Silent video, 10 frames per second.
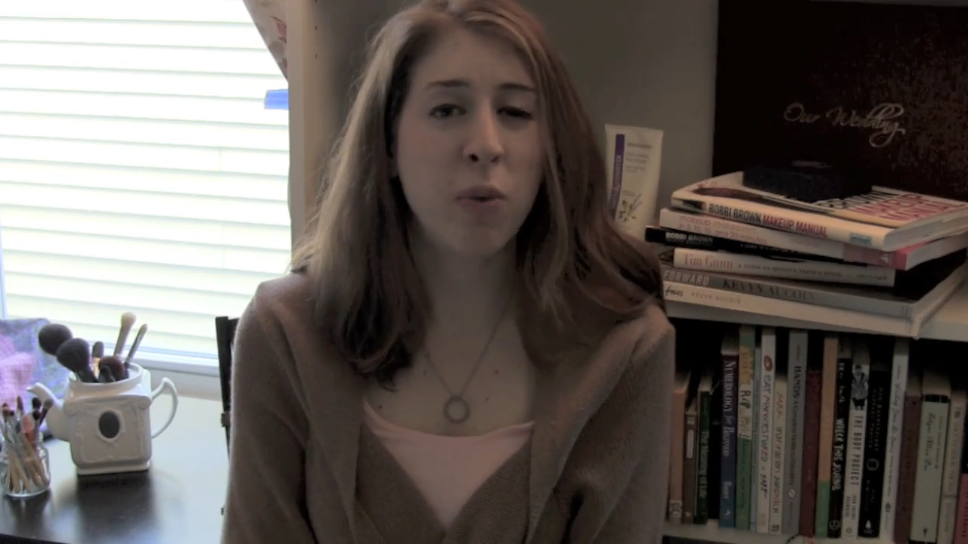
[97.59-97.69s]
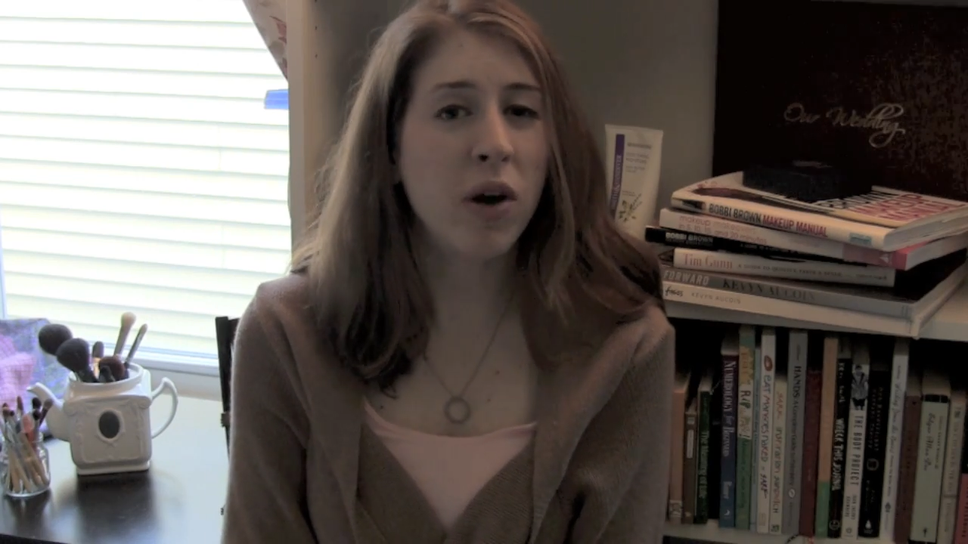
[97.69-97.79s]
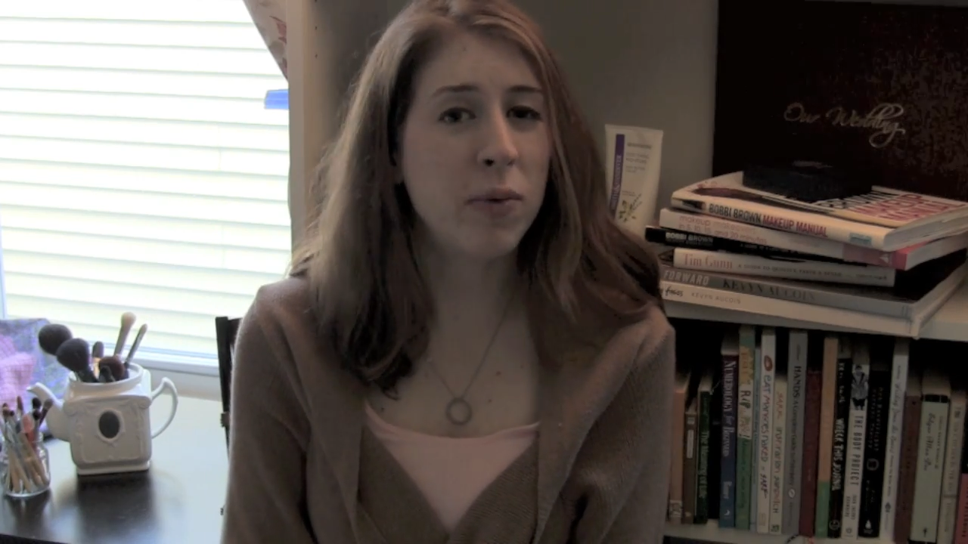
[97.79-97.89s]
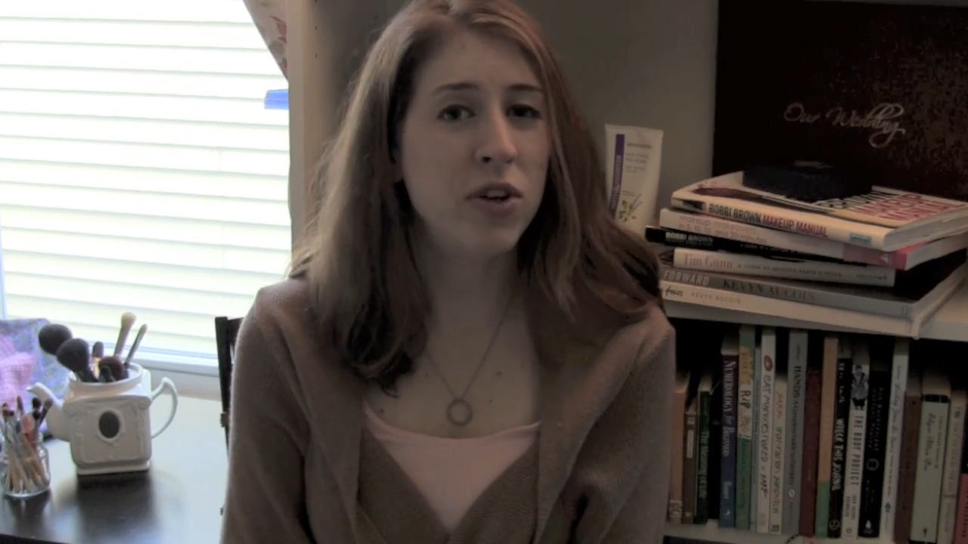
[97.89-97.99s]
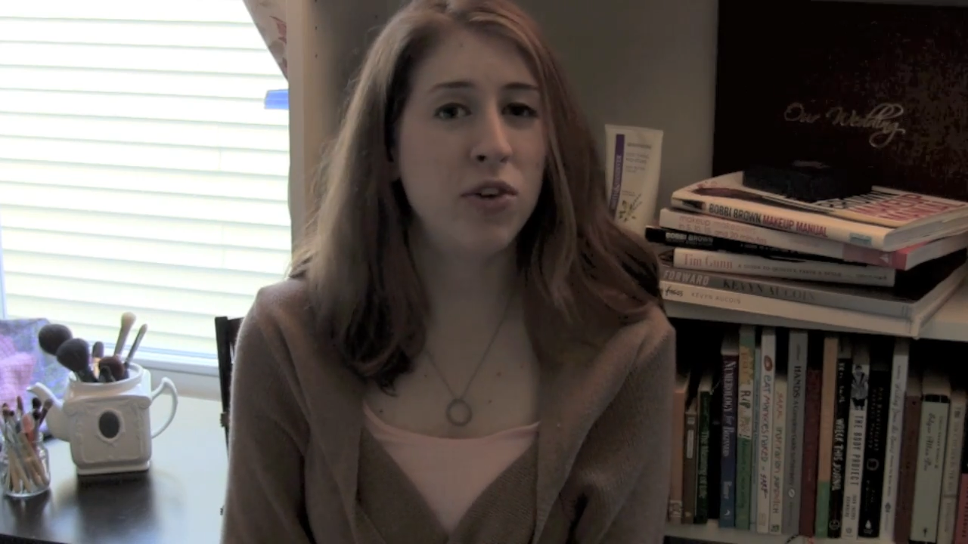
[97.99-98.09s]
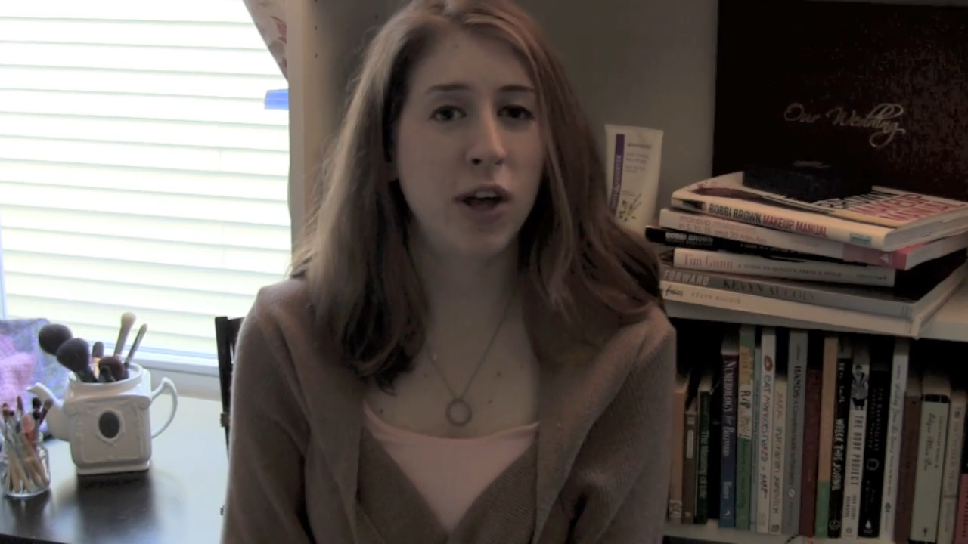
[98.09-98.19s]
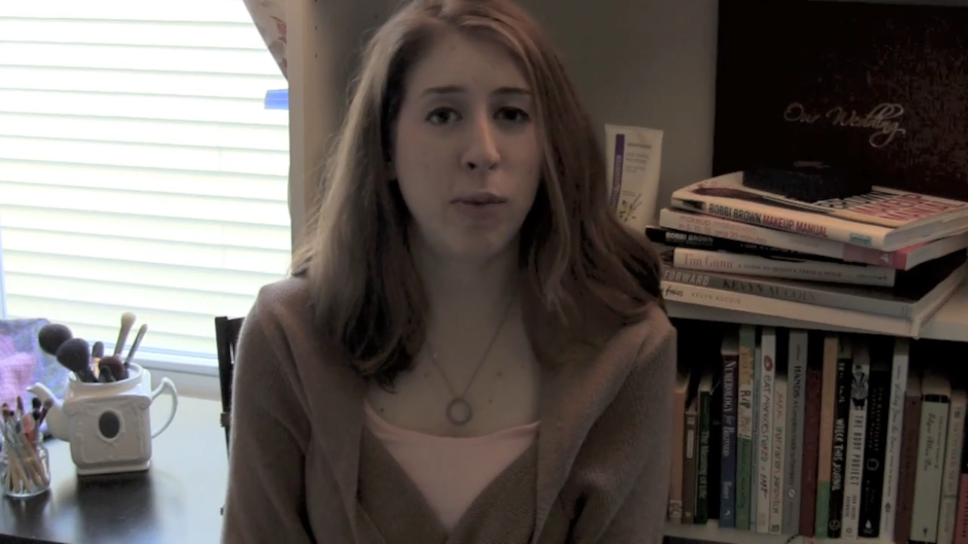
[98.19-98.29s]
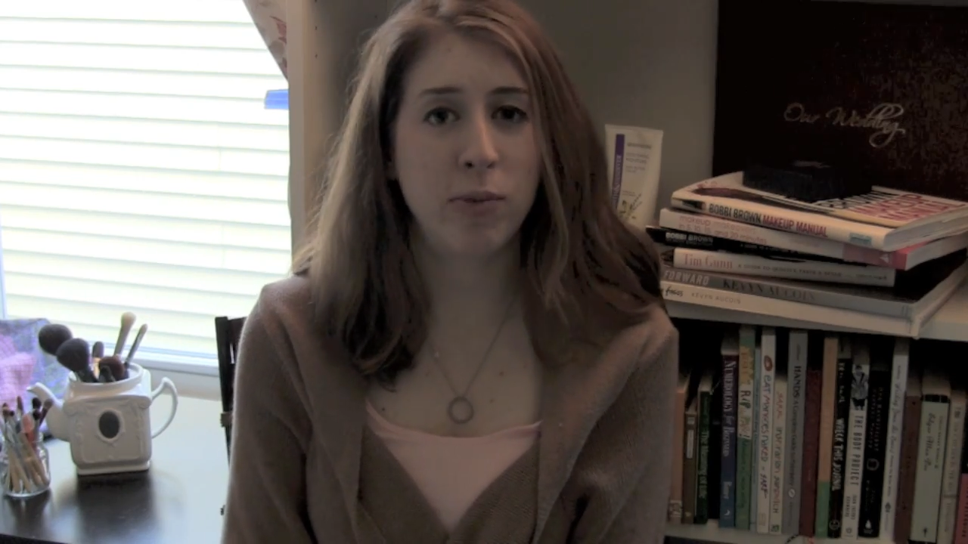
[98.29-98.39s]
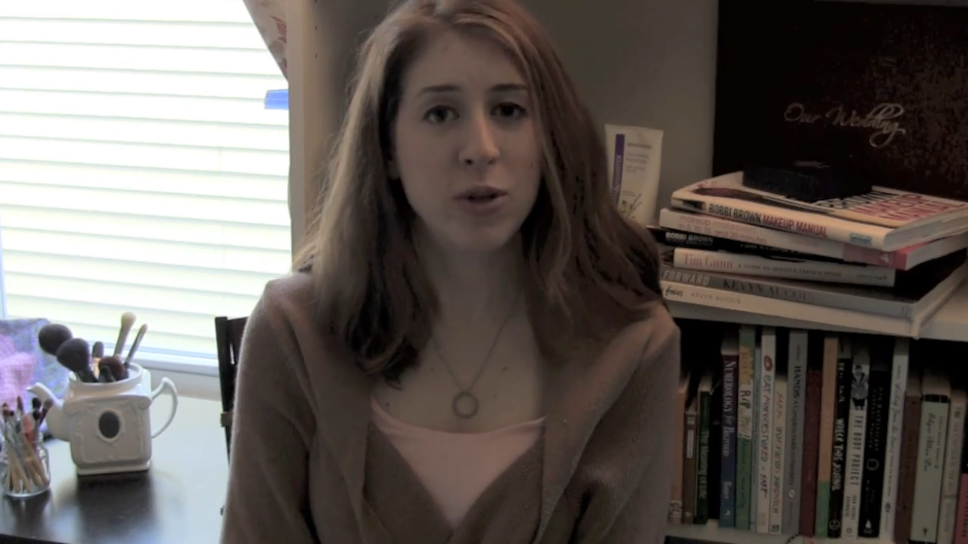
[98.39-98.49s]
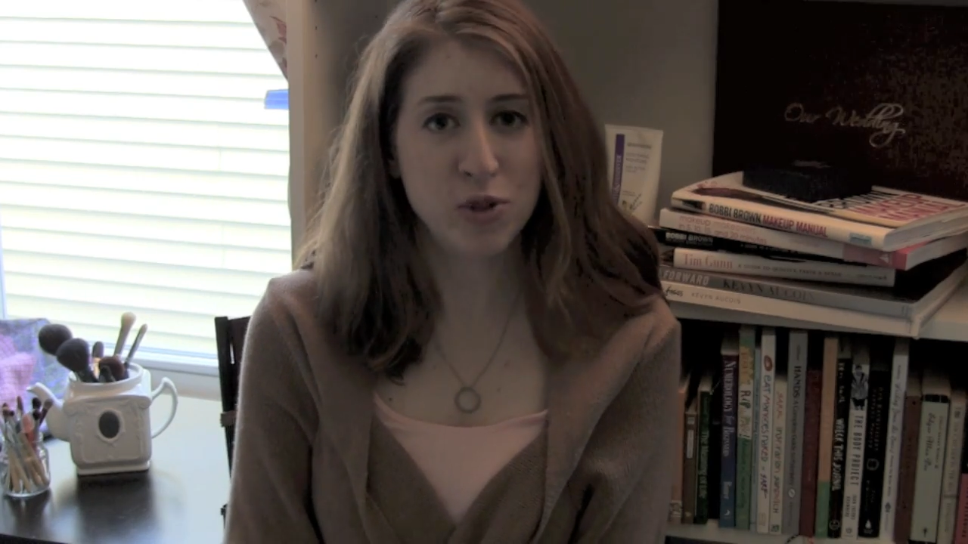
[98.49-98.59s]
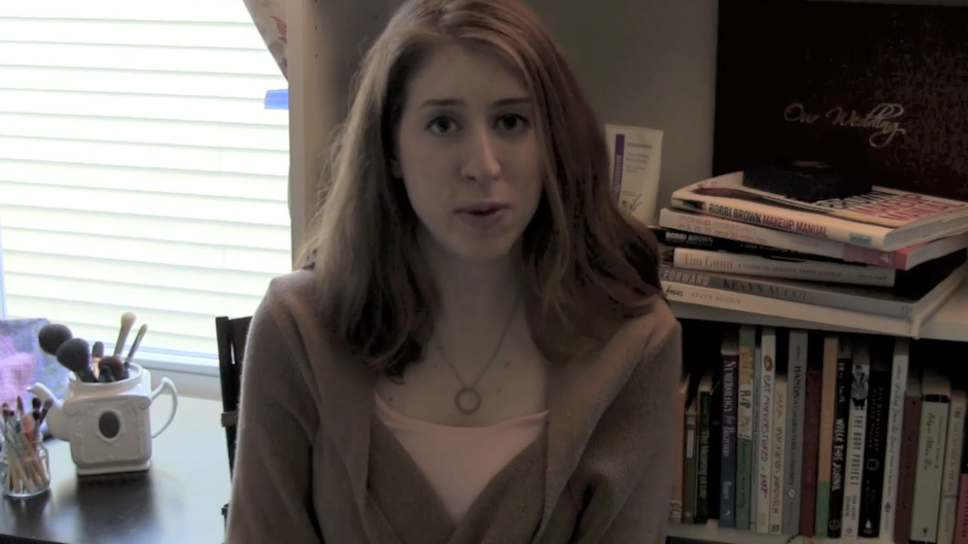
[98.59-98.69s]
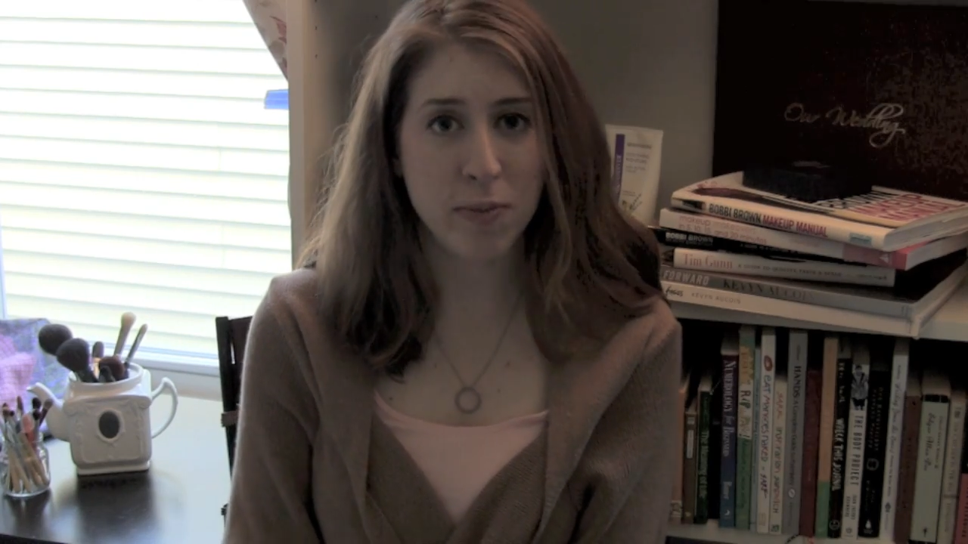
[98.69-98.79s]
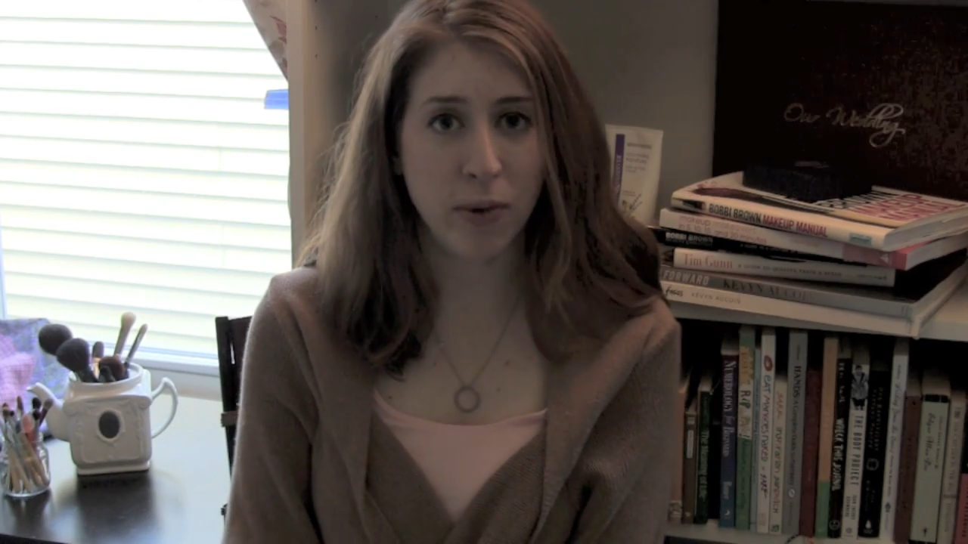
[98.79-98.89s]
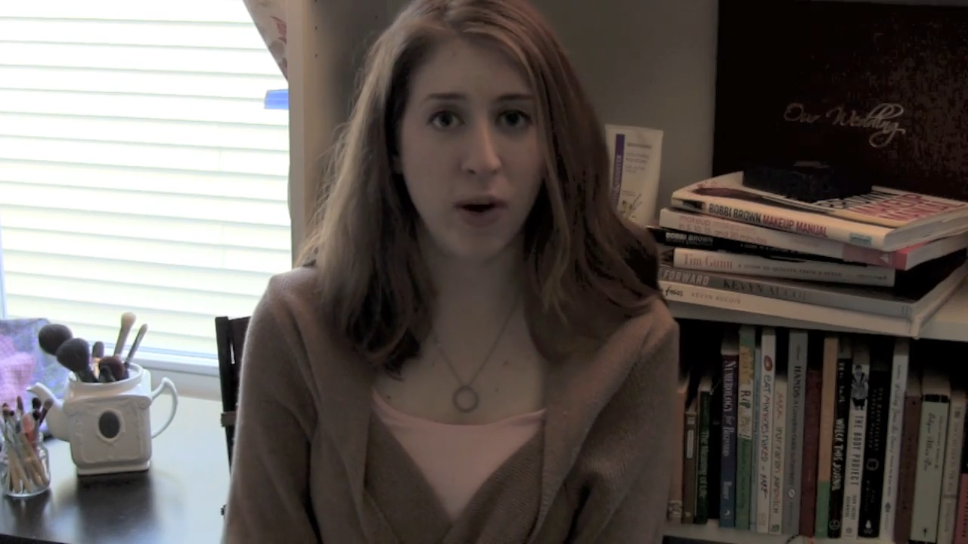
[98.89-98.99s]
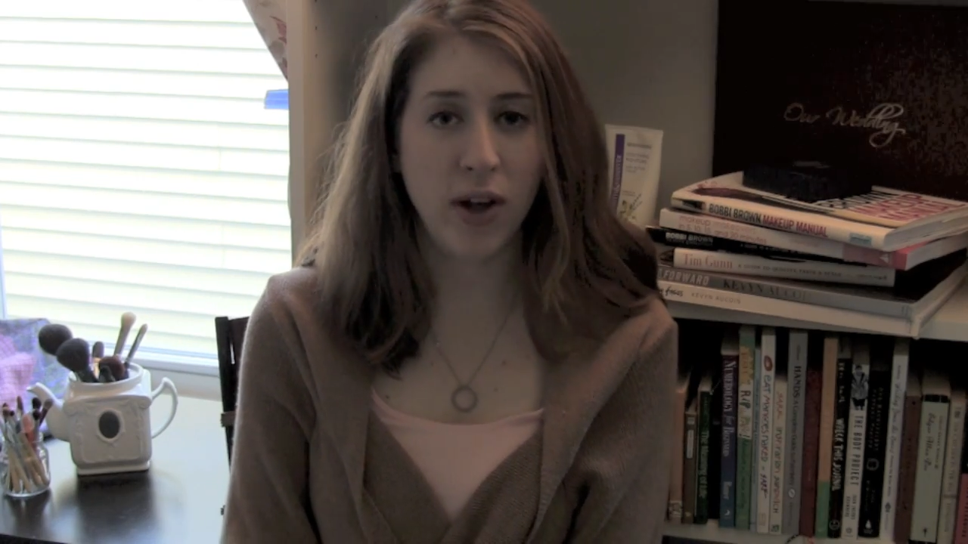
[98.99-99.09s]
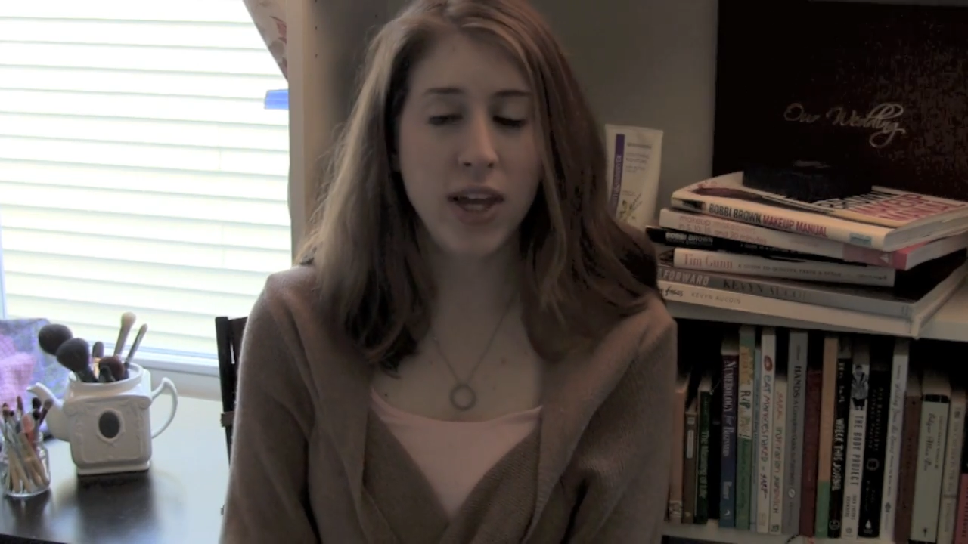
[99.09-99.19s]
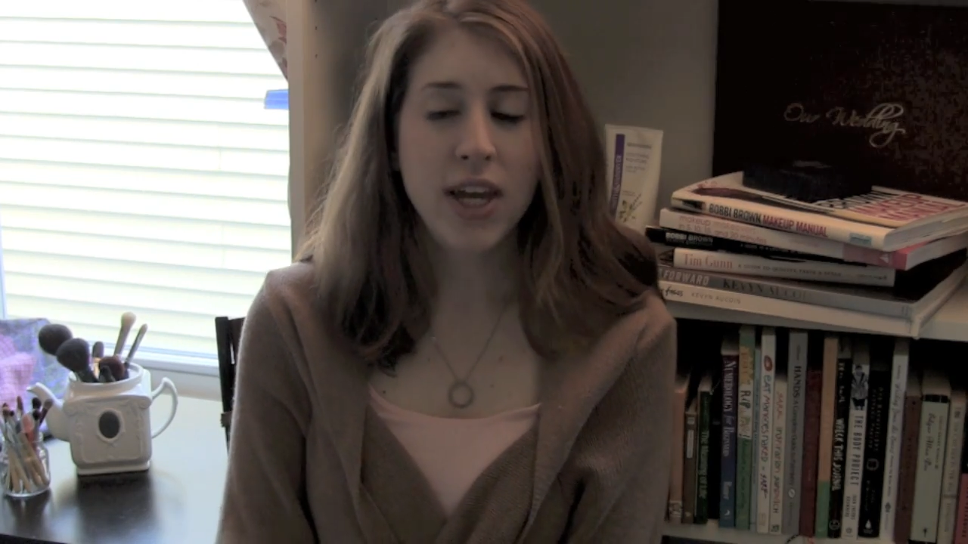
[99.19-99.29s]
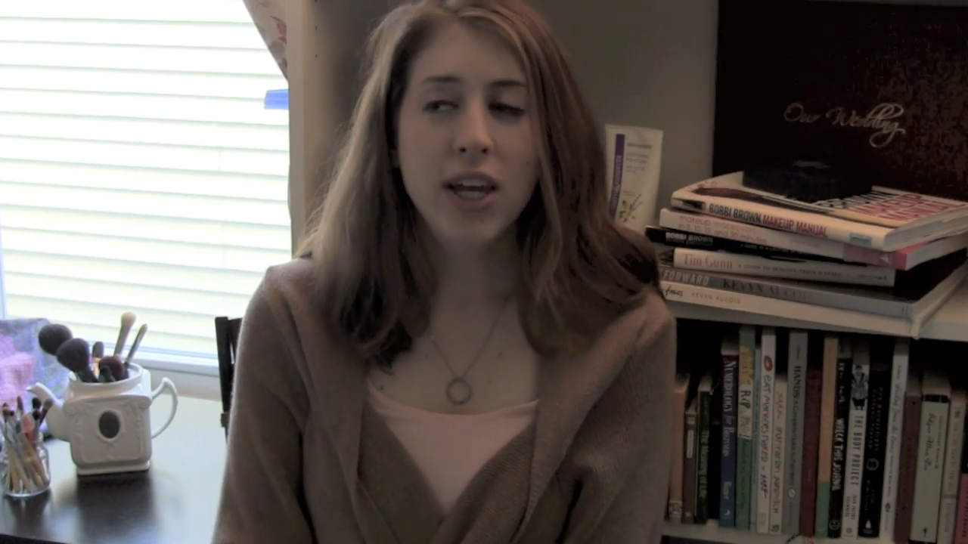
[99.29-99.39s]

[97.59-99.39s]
what can we do to help those people?